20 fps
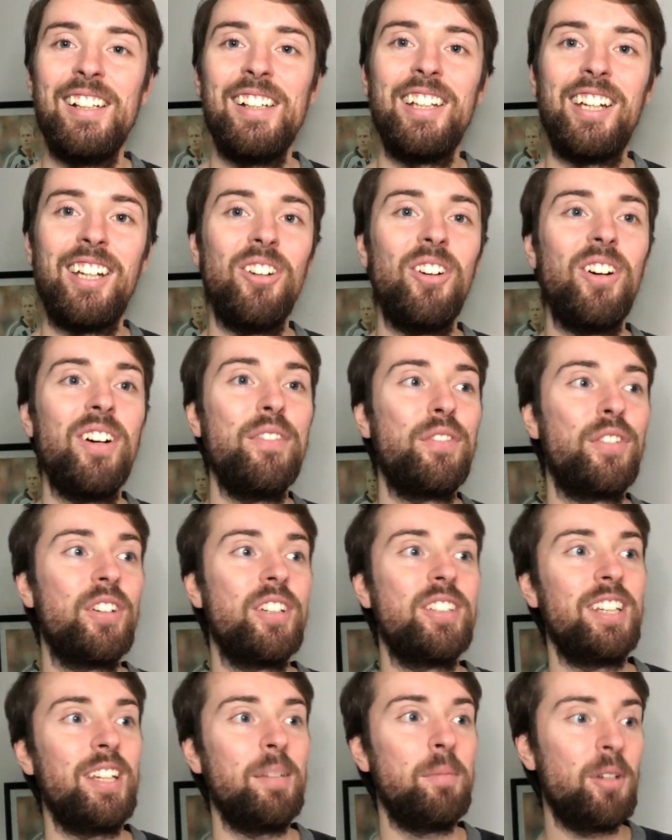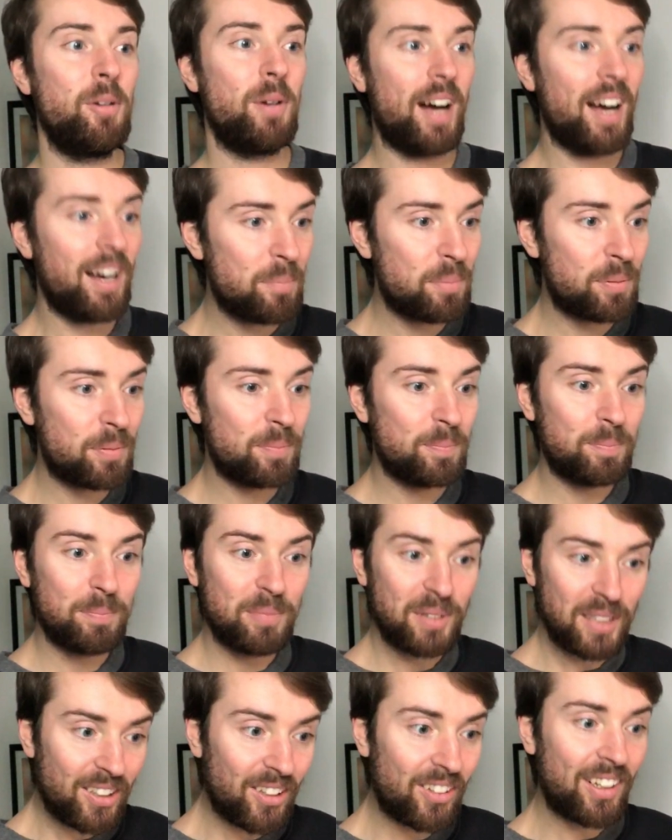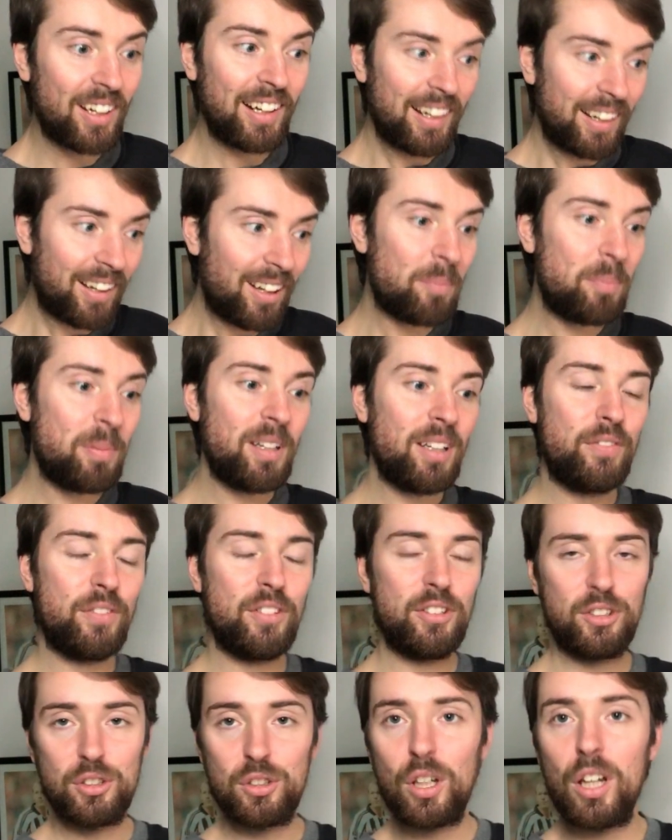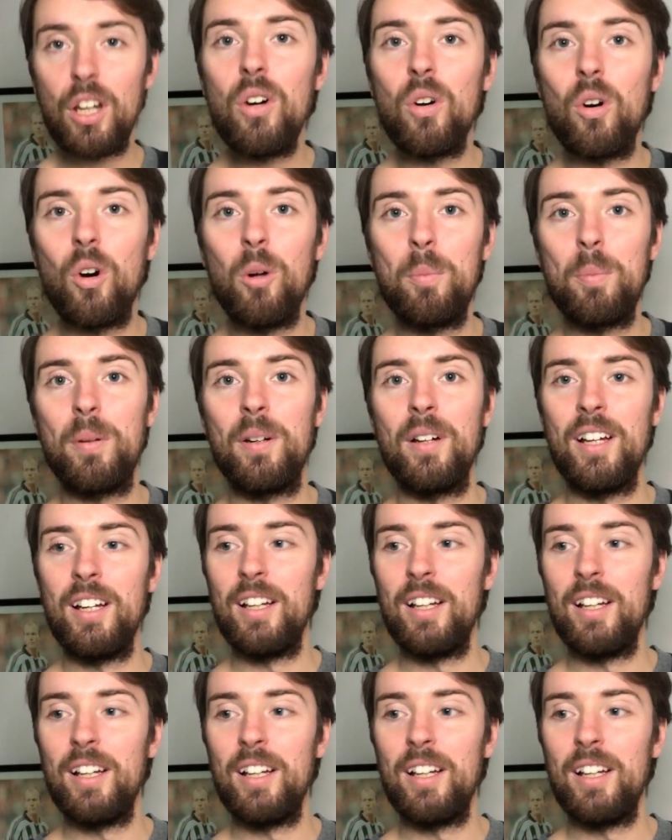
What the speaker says: You know, and for a team who had been on a little bit of a slope,